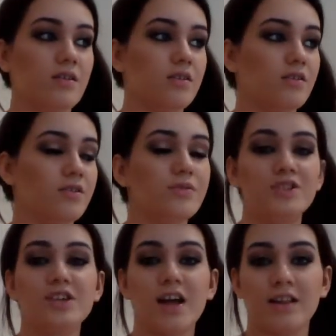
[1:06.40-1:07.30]

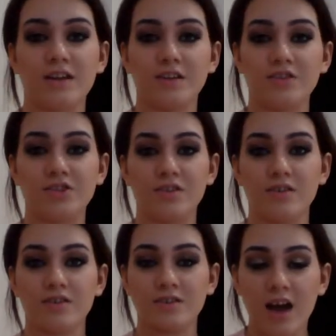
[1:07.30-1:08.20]
originality to
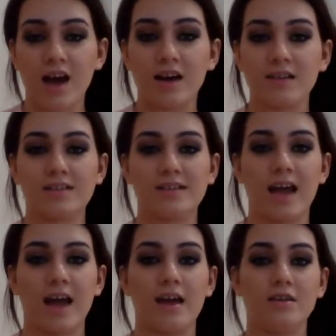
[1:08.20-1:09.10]
the task
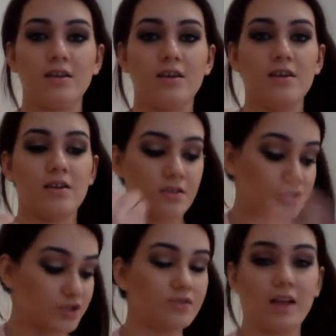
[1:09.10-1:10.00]
and
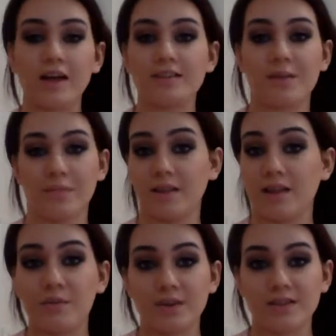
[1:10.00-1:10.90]
do like something
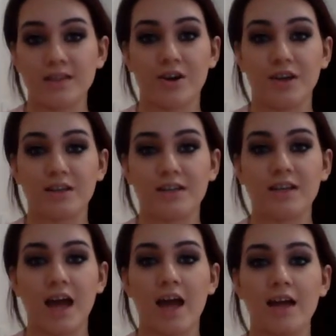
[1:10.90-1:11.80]
like what Sarah did,
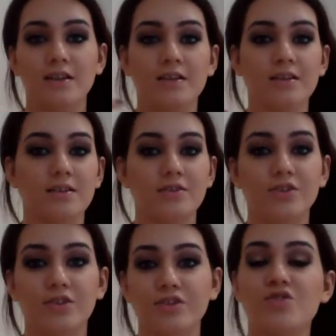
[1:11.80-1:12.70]
and
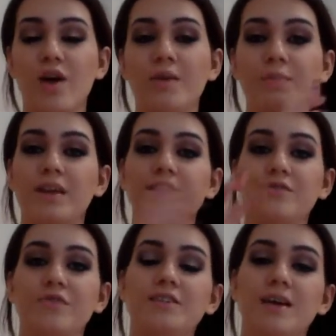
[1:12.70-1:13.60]
try many
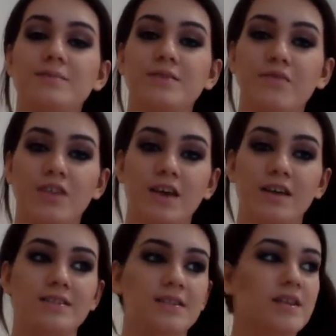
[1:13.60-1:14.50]
different types of
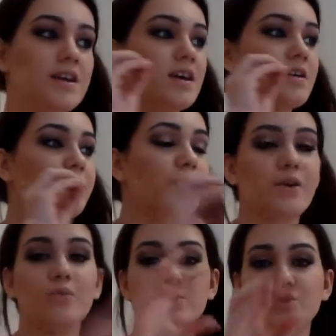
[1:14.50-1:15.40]
things and
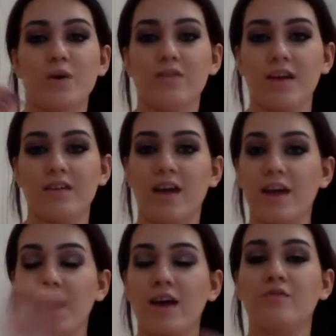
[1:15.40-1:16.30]
pick which one they
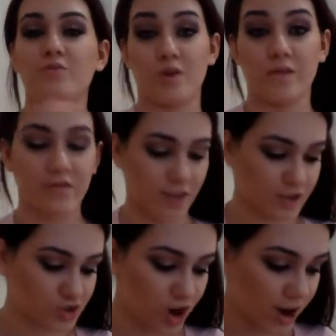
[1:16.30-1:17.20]
like out of whatever they
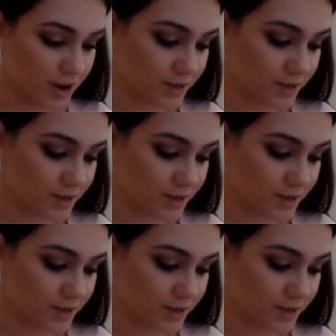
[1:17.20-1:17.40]
tried.